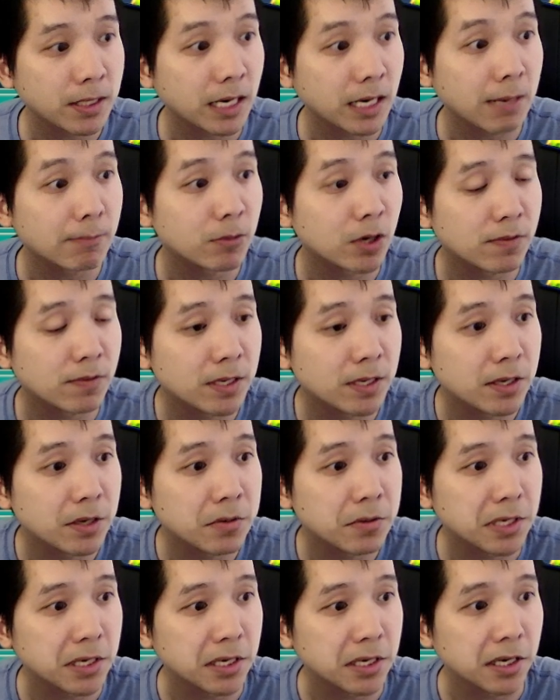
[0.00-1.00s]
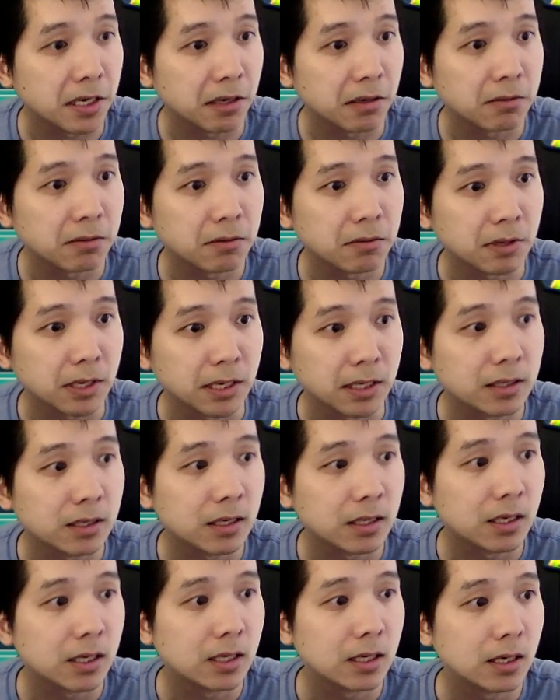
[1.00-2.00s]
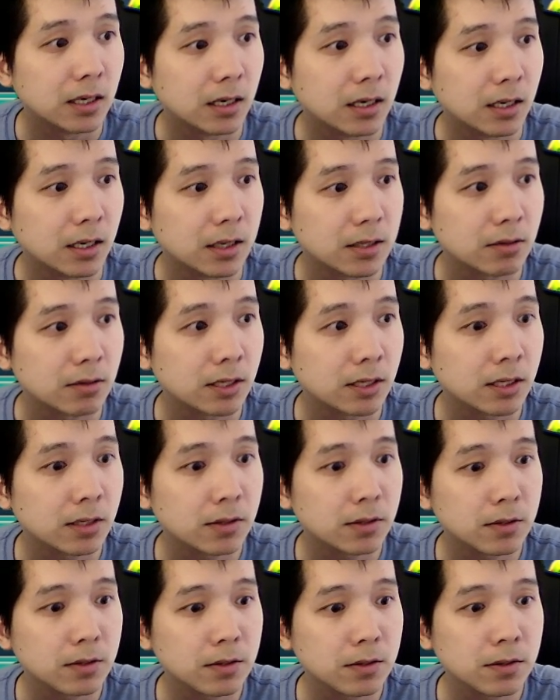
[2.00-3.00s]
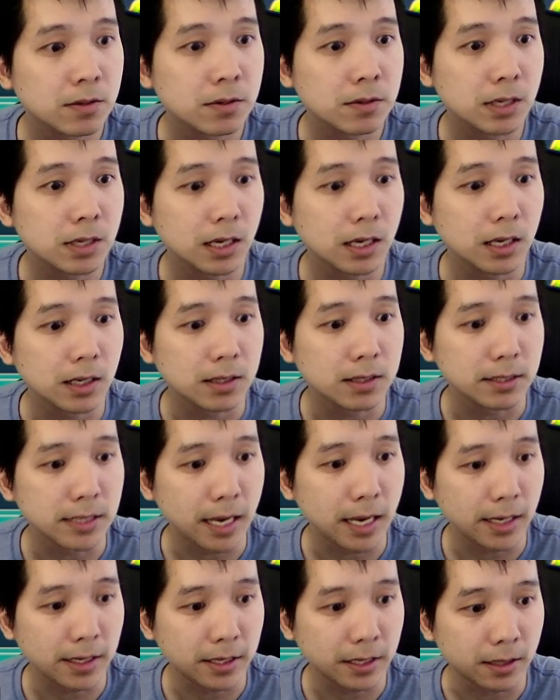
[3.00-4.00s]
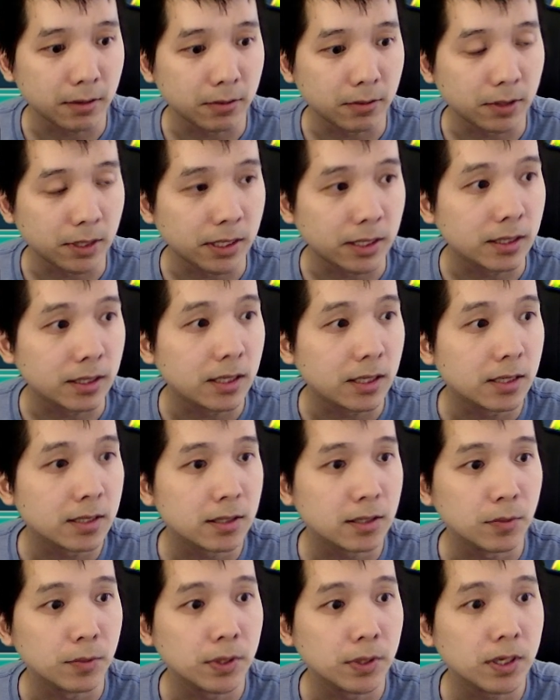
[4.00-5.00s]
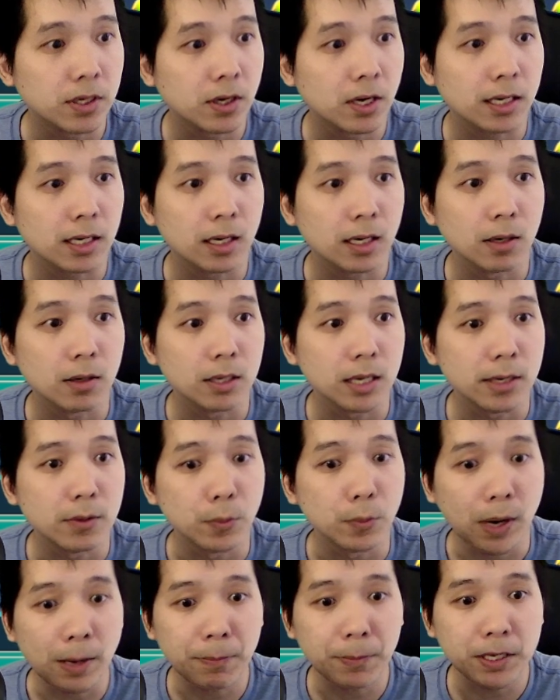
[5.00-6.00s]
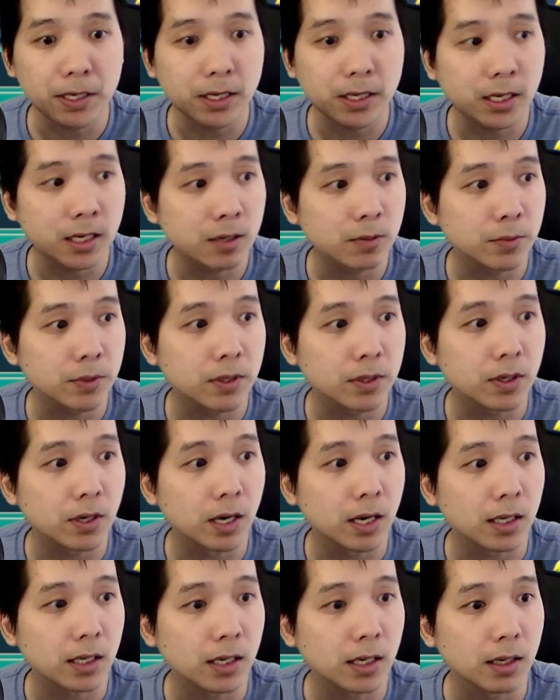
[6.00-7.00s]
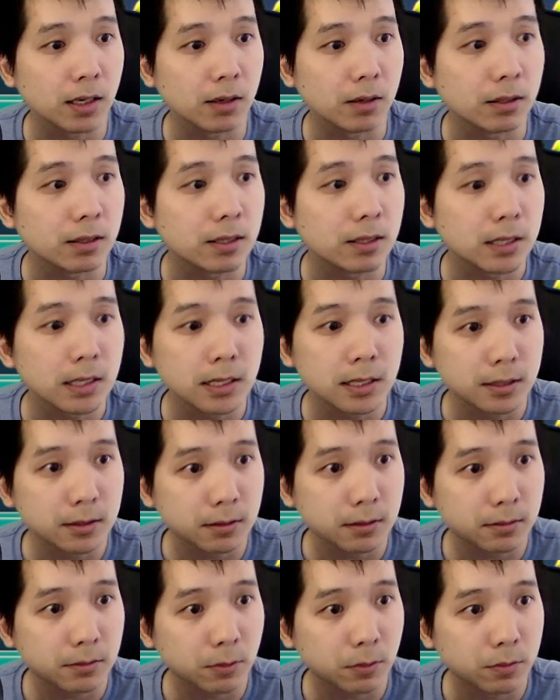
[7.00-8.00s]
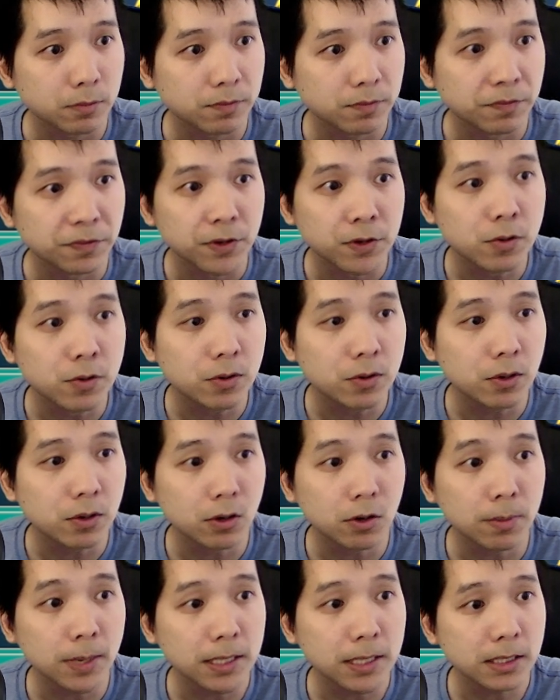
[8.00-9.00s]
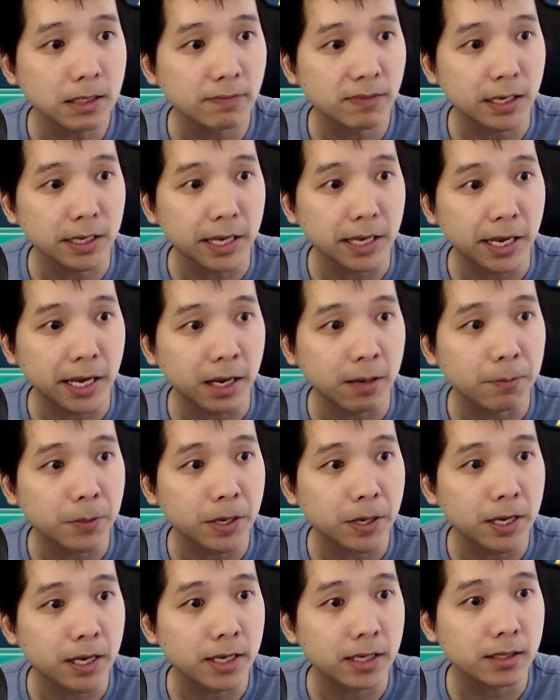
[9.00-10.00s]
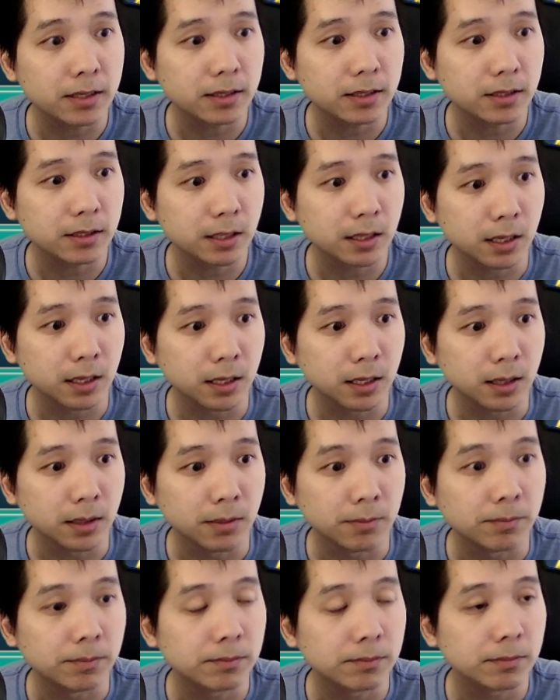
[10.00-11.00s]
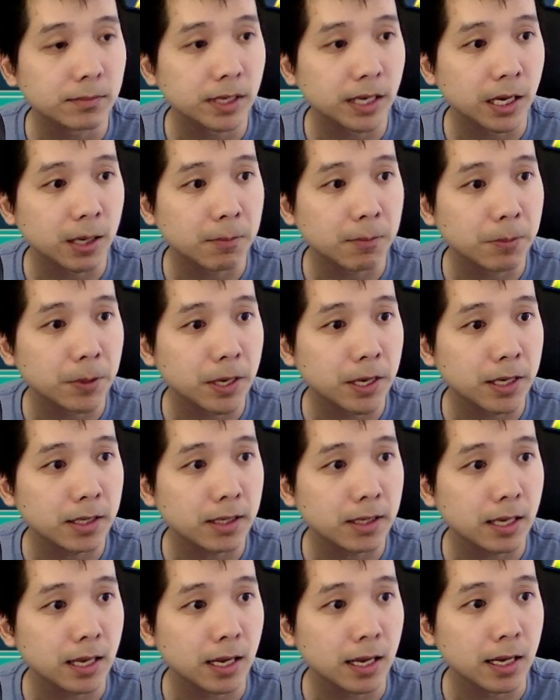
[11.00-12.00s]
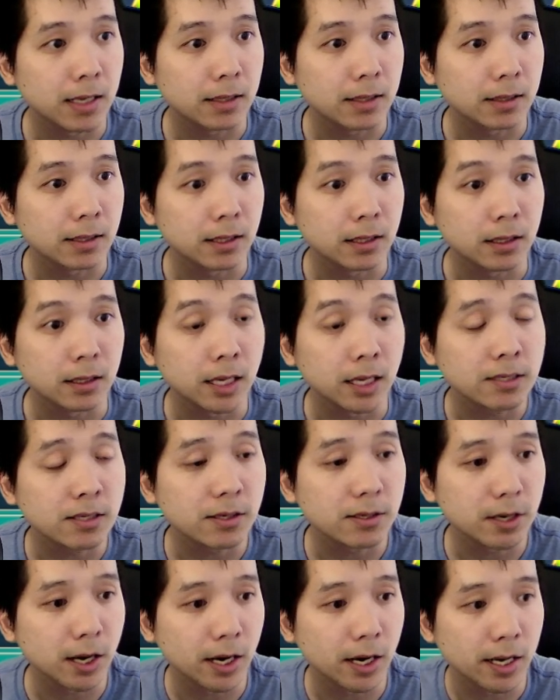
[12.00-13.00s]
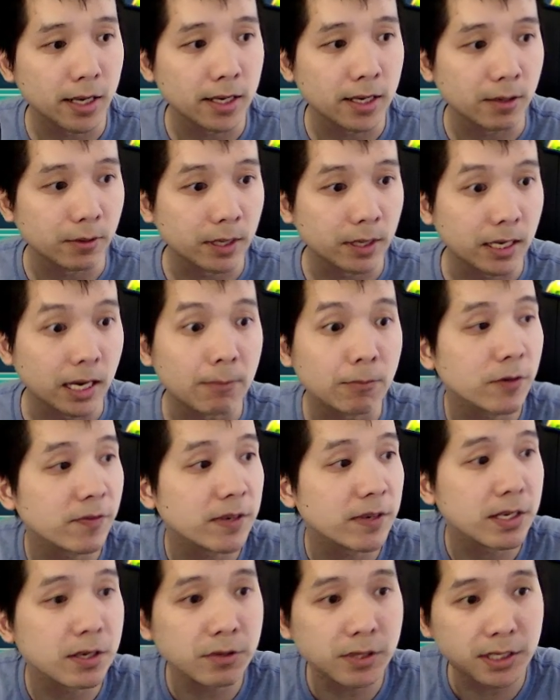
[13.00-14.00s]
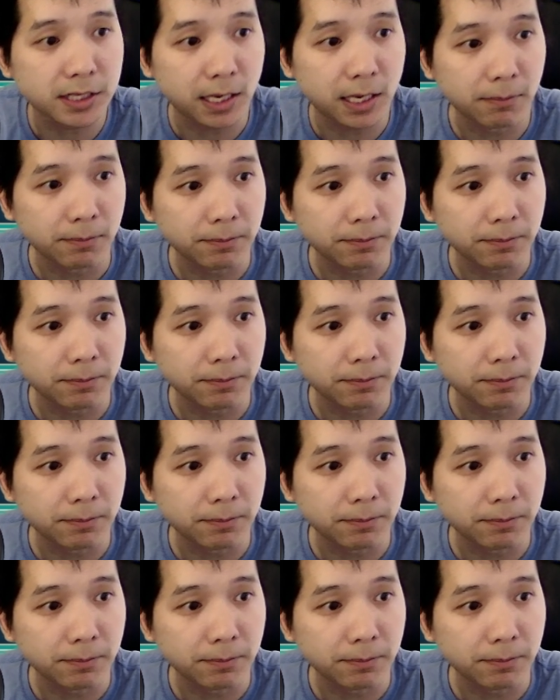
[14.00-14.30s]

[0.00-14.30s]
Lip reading: I'm not been using here, right? So let's do a set here, right? So we got in weapon here, we got whole bunch of like epic, epic and legendary here, right? I'm not even using them.